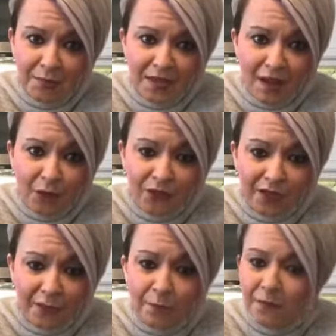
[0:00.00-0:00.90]
be
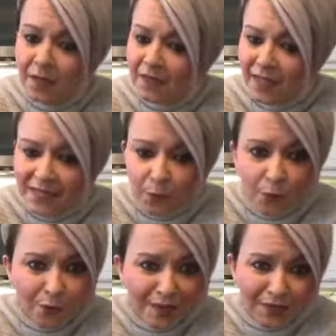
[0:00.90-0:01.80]
healthy, that's
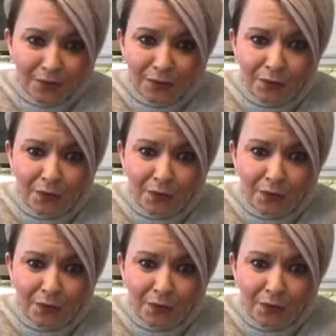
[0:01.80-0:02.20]
what we do.